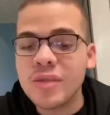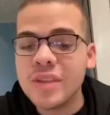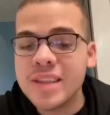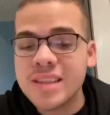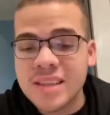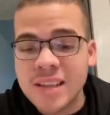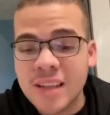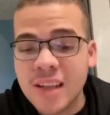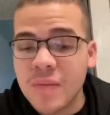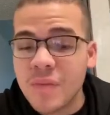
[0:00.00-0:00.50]

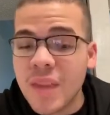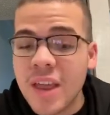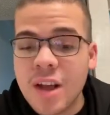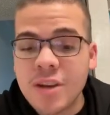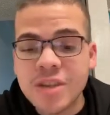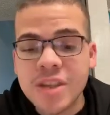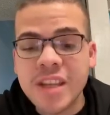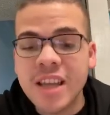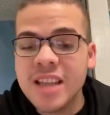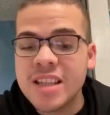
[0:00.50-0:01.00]
this cut. Now
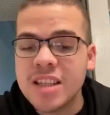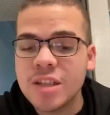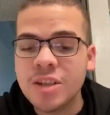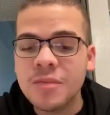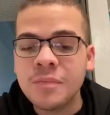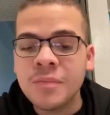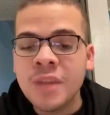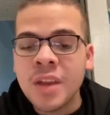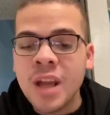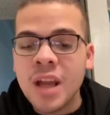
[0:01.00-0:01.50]
she gets it.
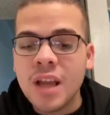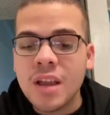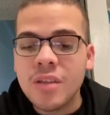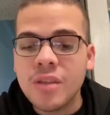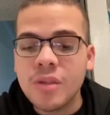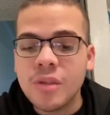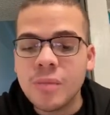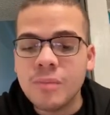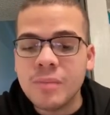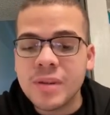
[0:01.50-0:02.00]

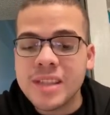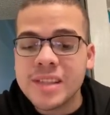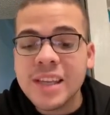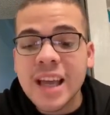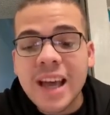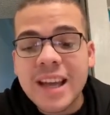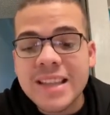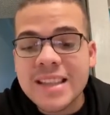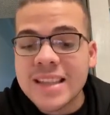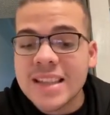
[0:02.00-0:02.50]

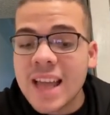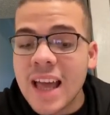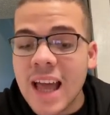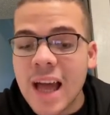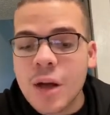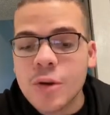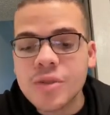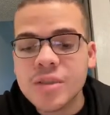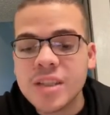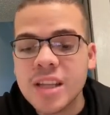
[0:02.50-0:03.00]
Besides that,
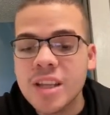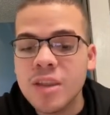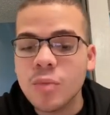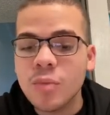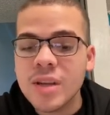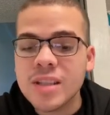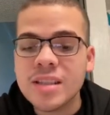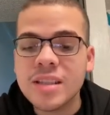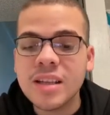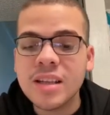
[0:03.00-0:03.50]
I will say the
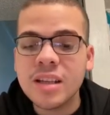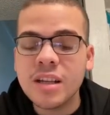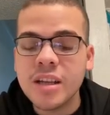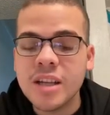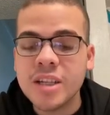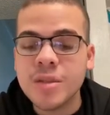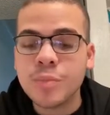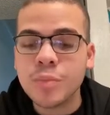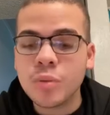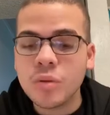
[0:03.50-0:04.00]
rest of the cut
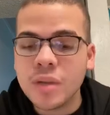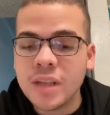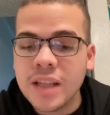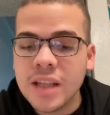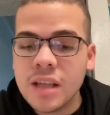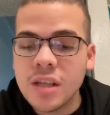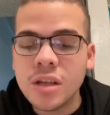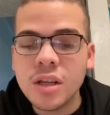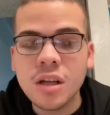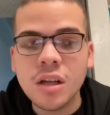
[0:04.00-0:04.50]
is
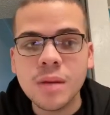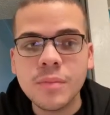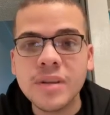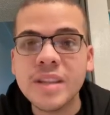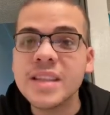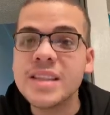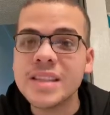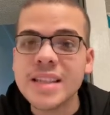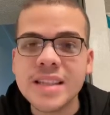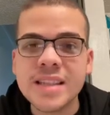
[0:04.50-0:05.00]
pretty
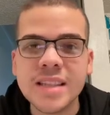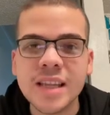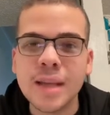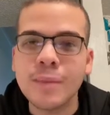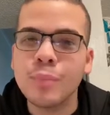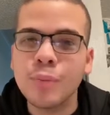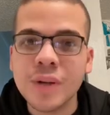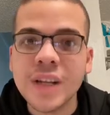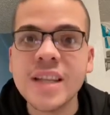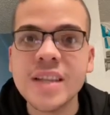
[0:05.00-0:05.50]
consistent
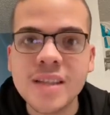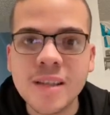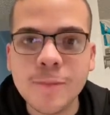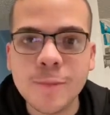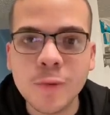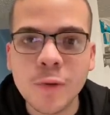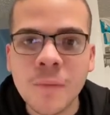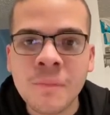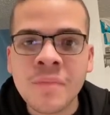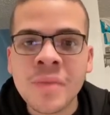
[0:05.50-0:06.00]
and pretty
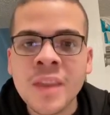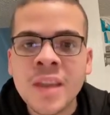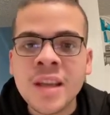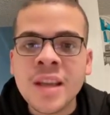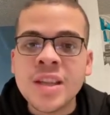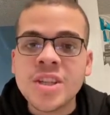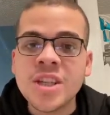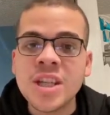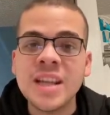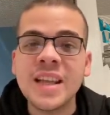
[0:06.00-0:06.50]
simple.
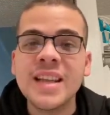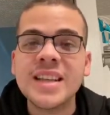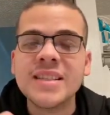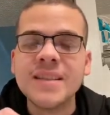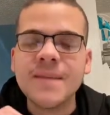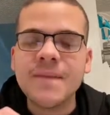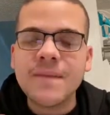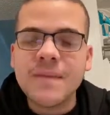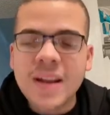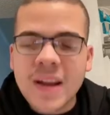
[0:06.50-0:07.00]
She likes
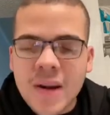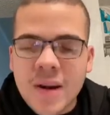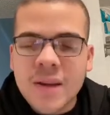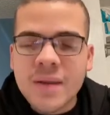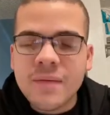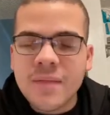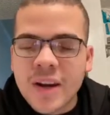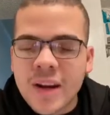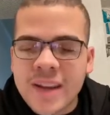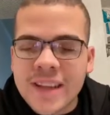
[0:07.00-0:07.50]
it very,
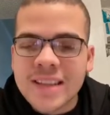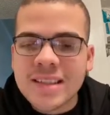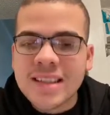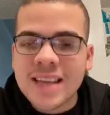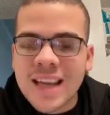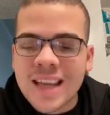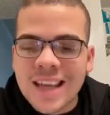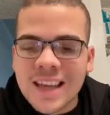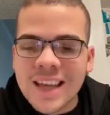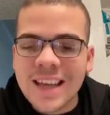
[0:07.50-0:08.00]
very
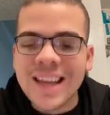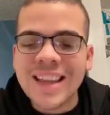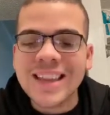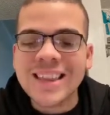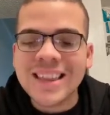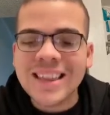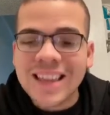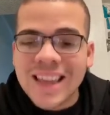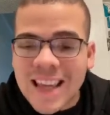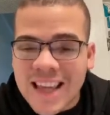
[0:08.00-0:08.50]
tight and
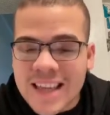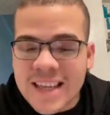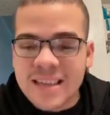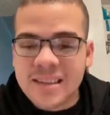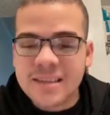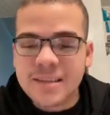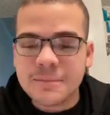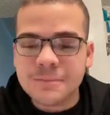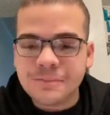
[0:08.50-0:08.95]
light